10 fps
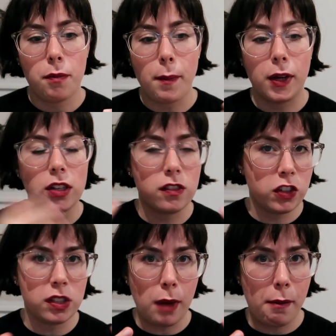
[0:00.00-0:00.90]
but because of
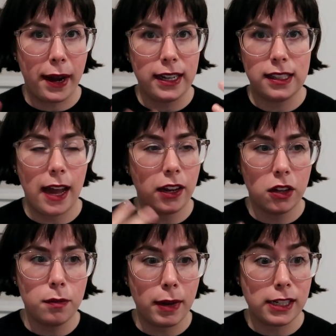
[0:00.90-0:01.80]
just my mindset, I
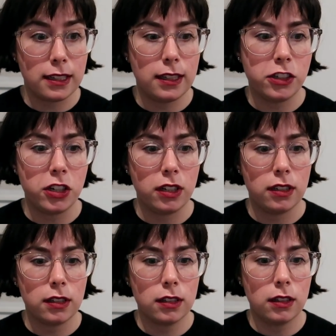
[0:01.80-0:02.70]
couldn't make
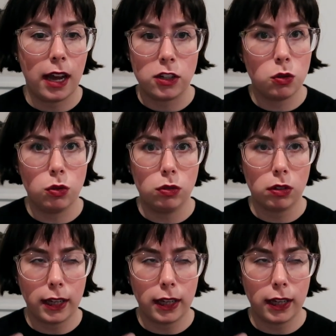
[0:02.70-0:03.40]
decisions at all.